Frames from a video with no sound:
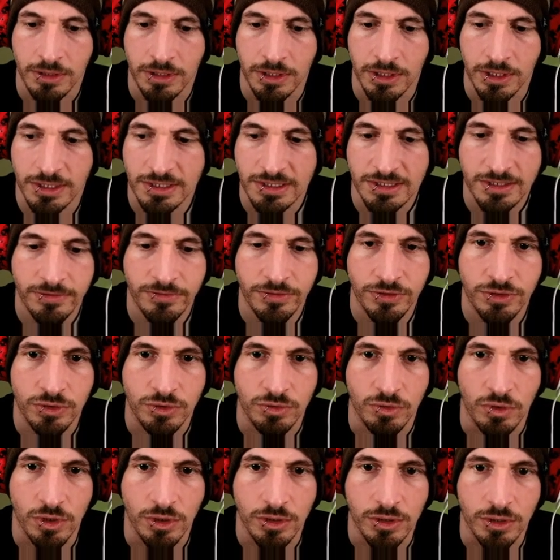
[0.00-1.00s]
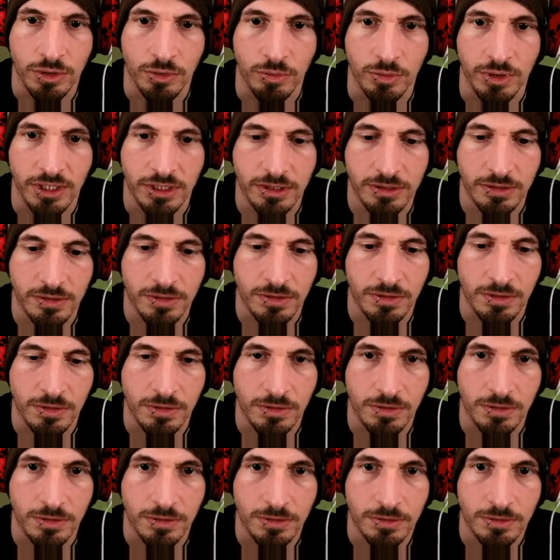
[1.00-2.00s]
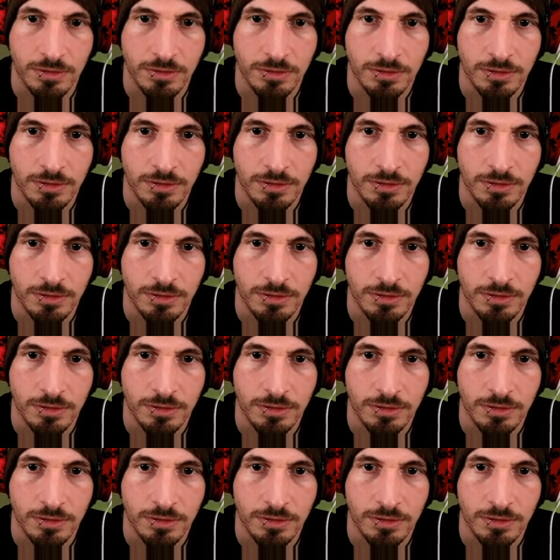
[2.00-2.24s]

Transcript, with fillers: Lots of strong units.